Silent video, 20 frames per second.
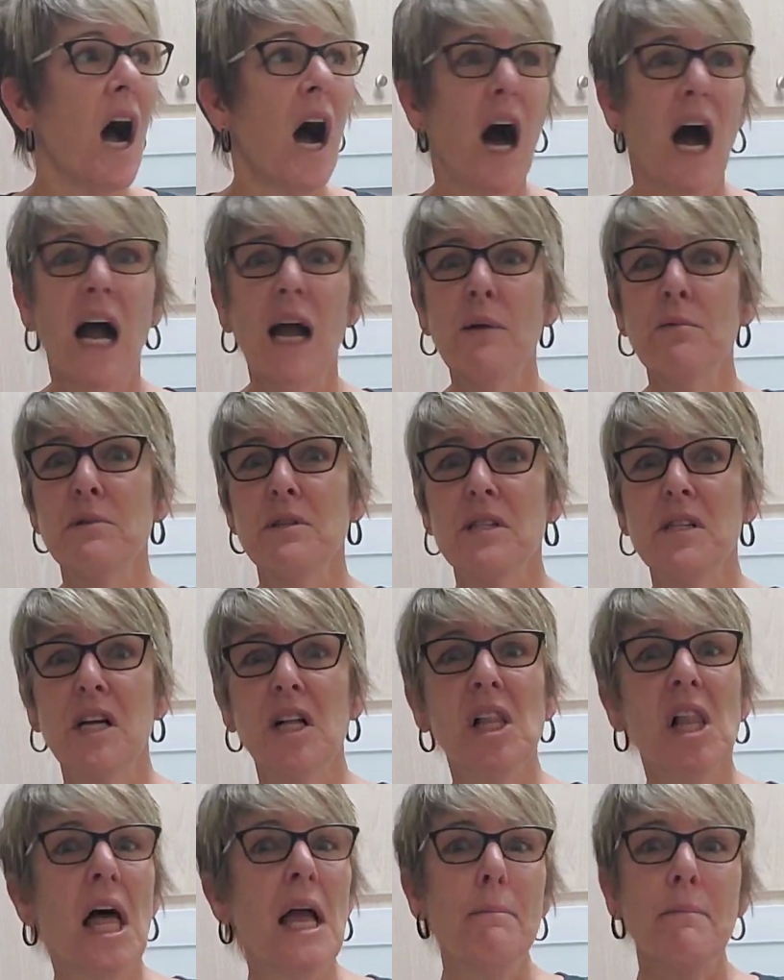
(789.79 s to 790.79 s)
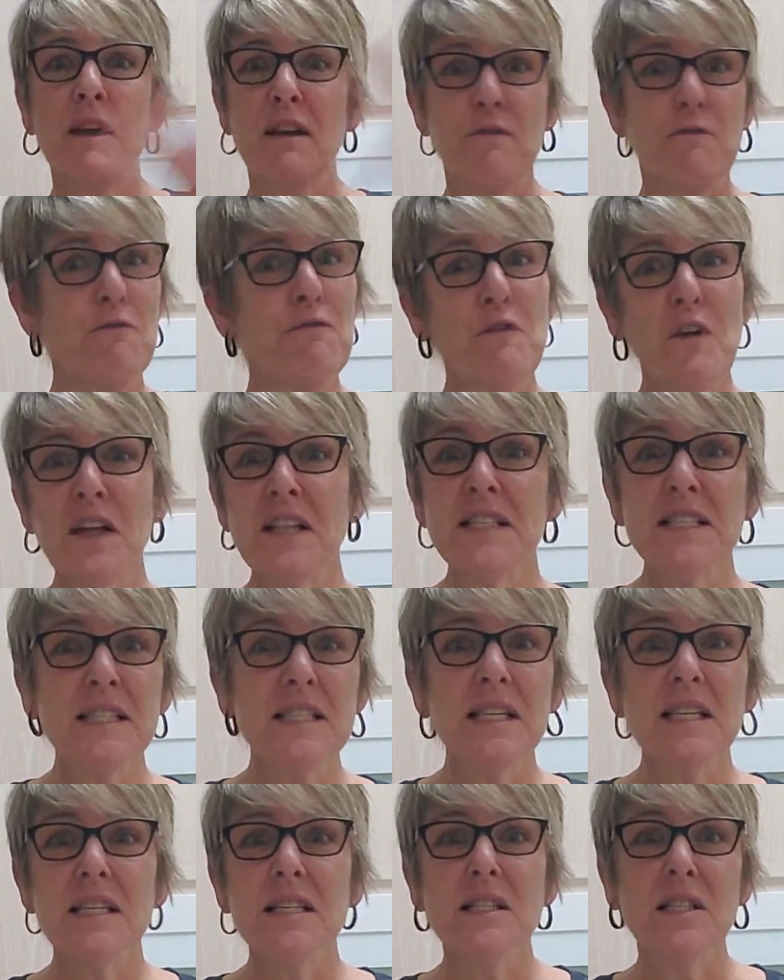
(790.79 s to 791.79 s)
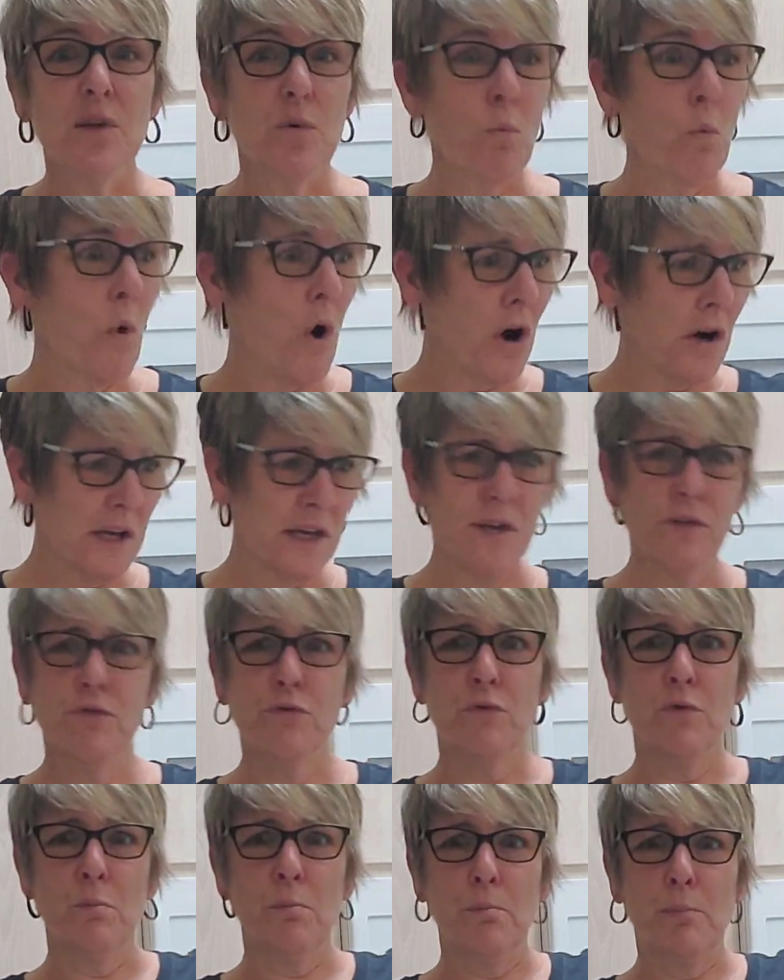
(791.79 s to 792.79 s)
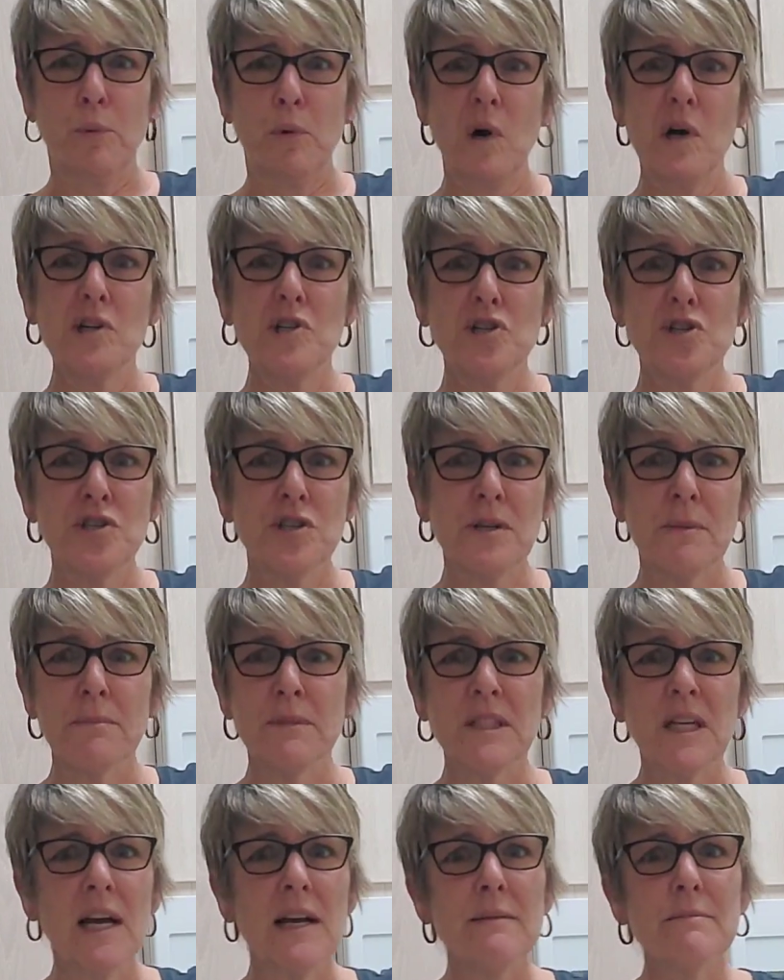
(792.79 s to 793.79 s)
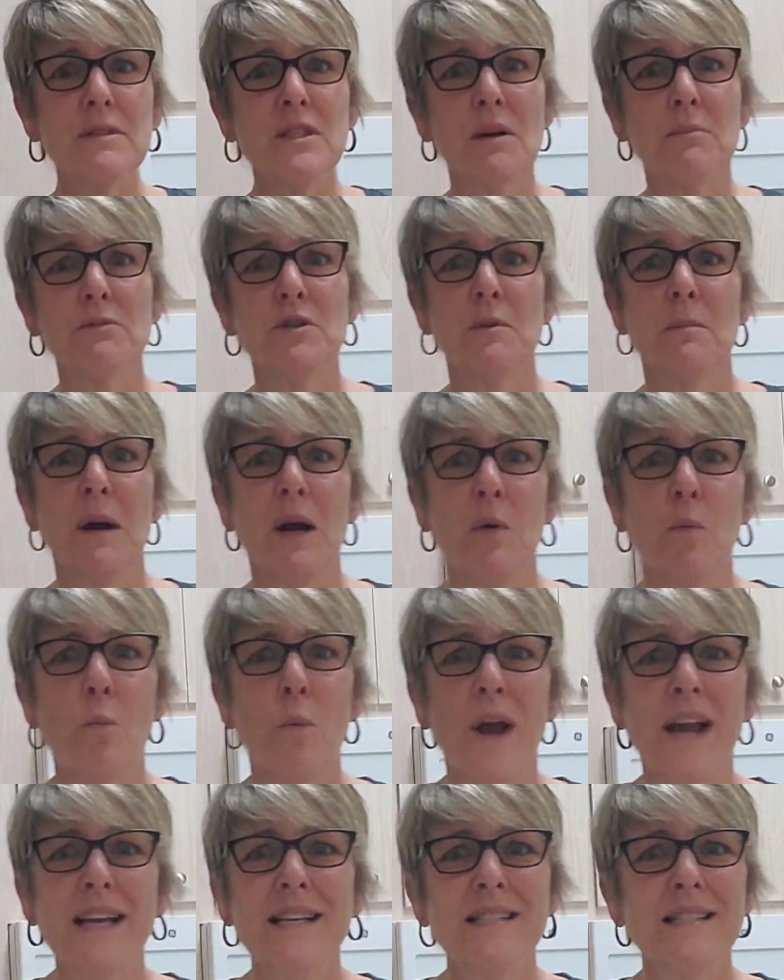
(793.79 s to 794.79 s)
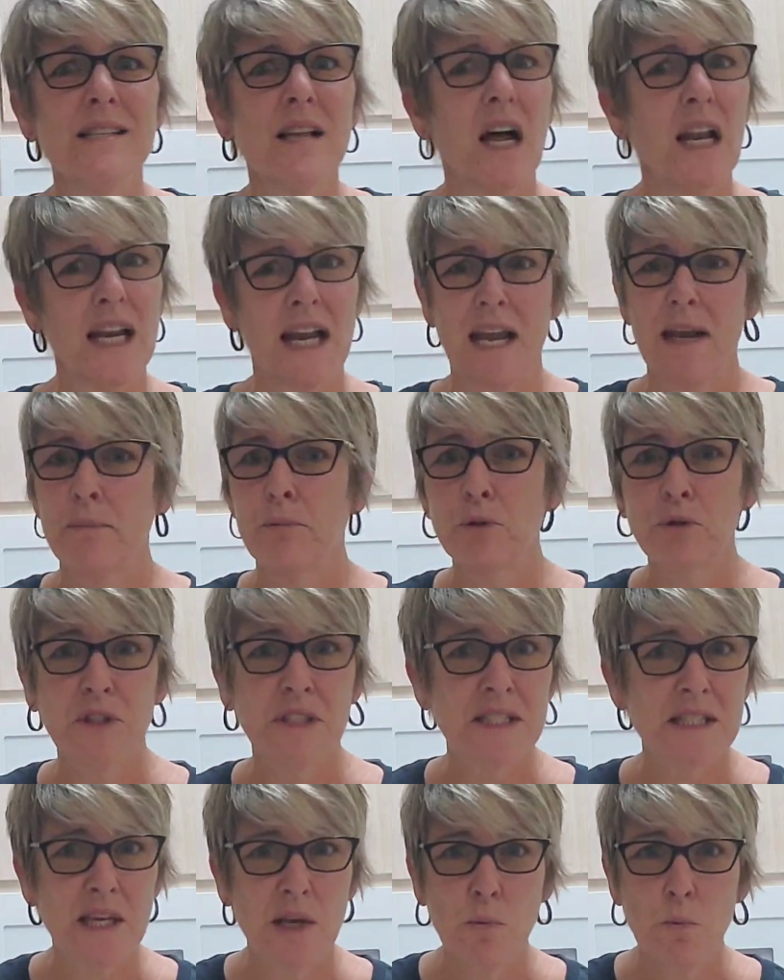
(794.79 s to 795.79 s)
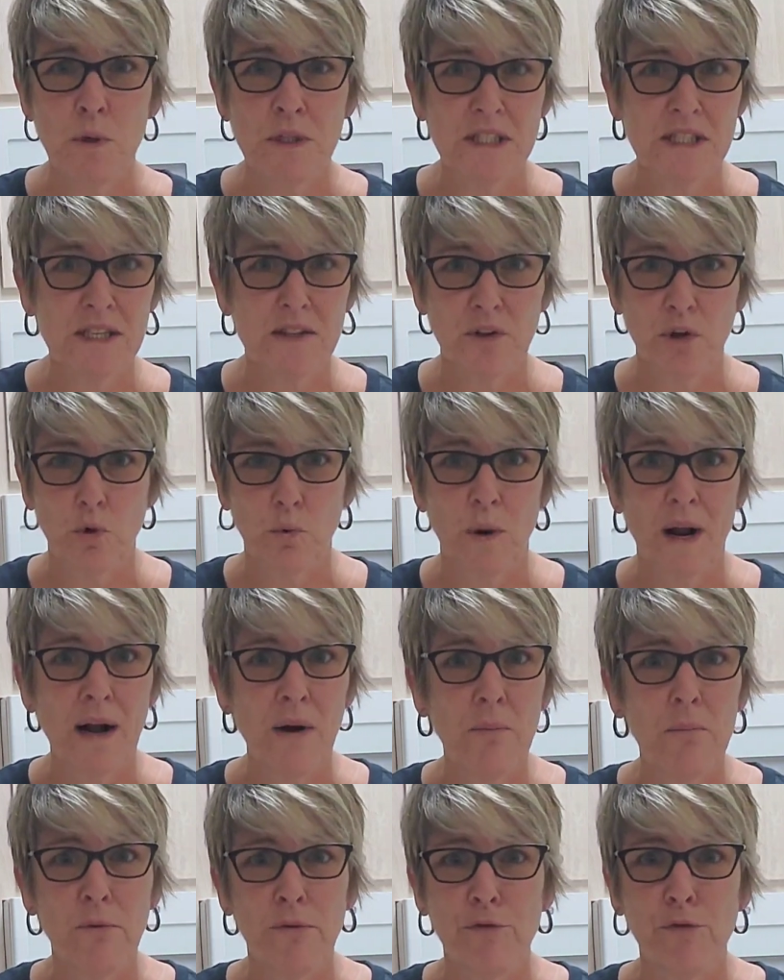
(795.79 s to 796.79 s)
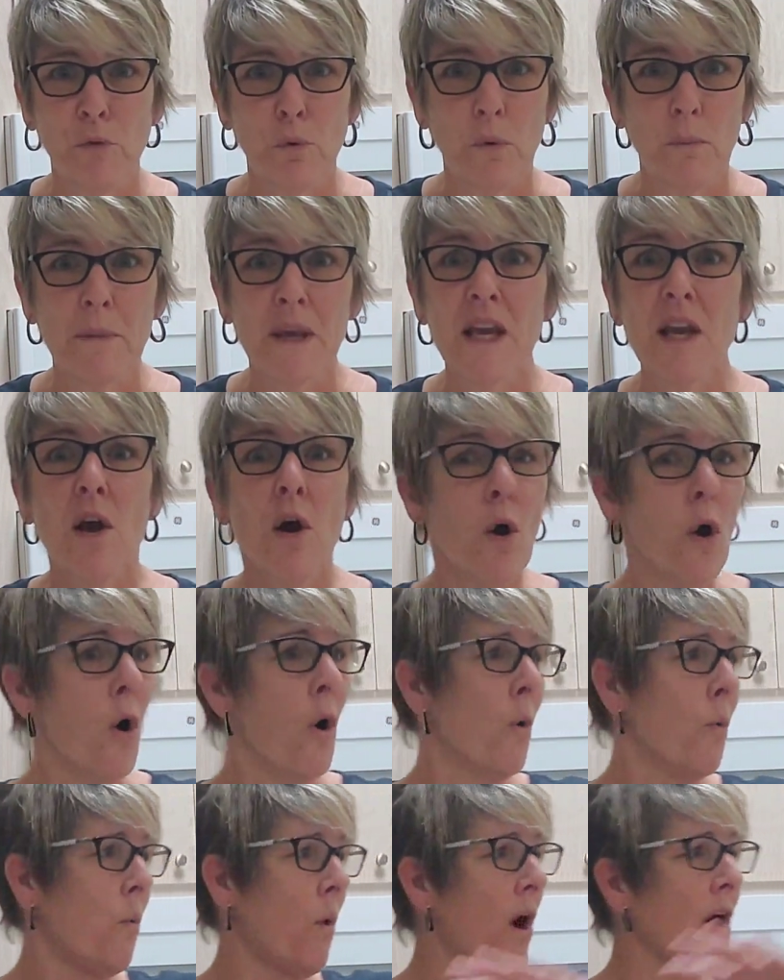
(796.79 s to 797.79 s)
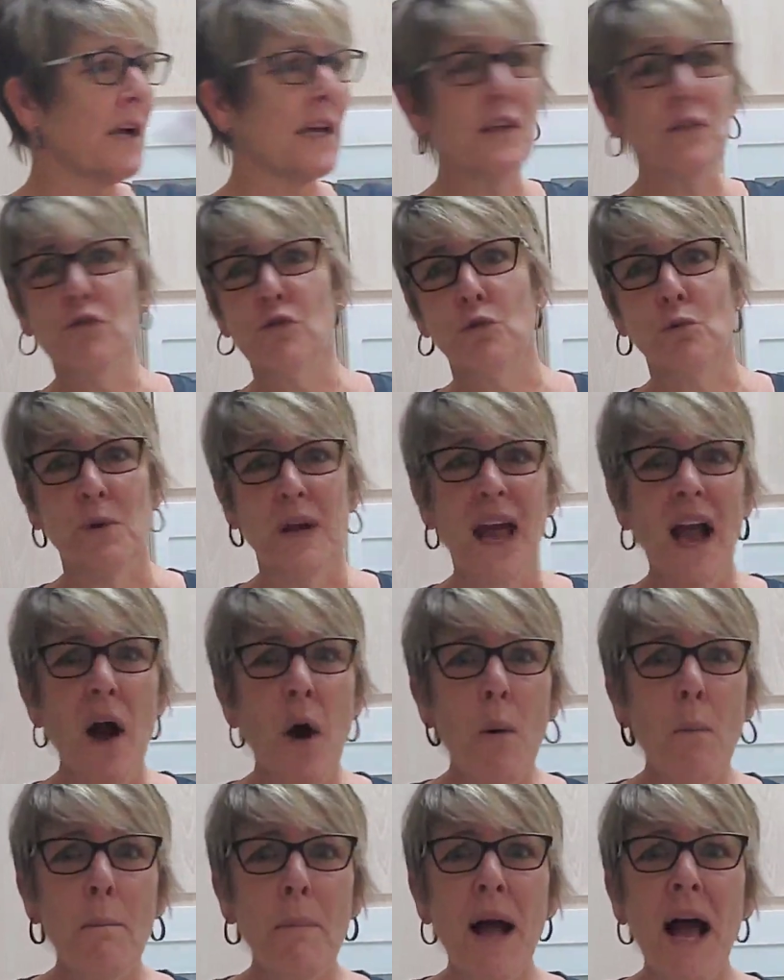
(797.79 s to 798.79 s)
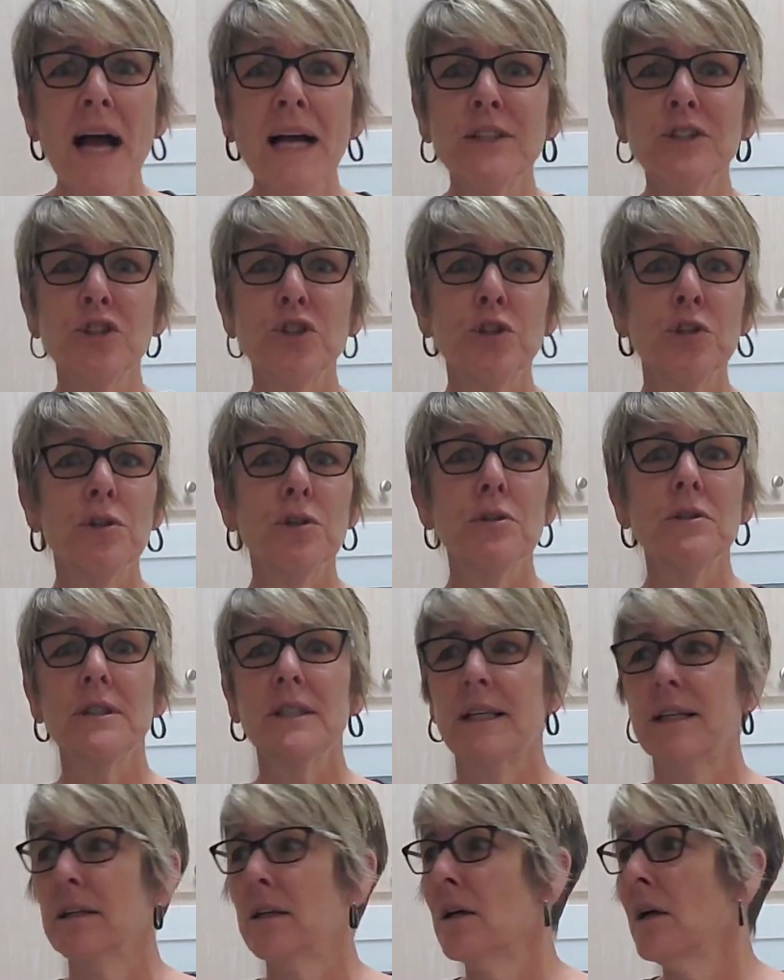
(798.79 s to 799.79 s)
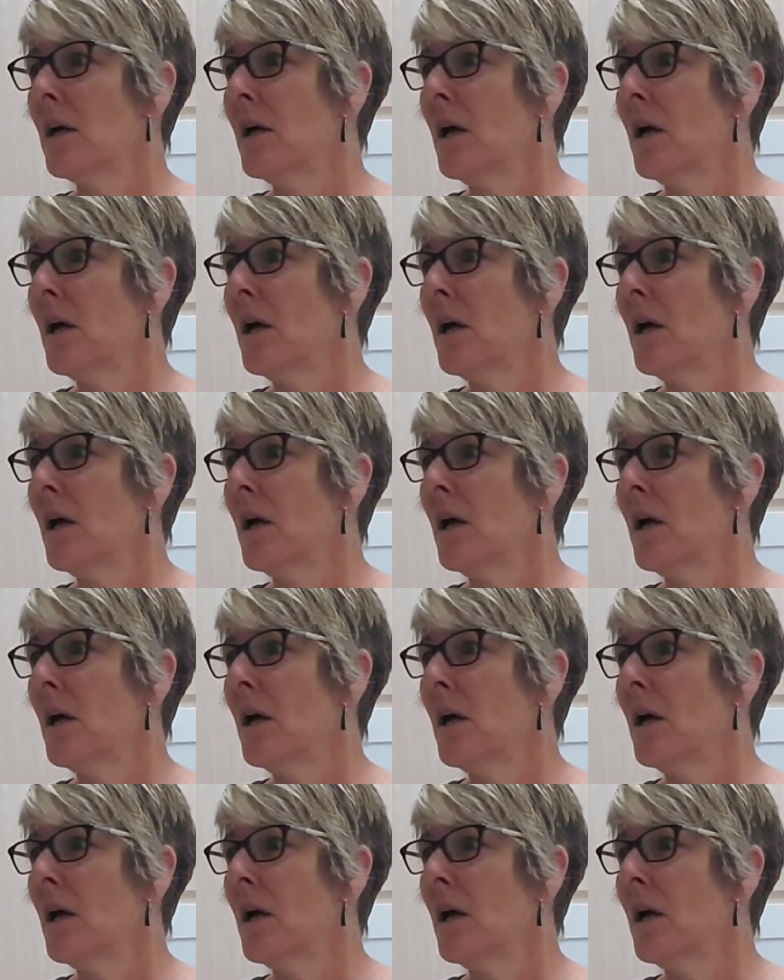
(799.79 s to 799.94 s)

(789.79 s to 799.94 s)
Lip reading: I was climbing fences and walking through brush, sometimes up to my waist, not able to see what's in the ground before me, walking through cow pastures. And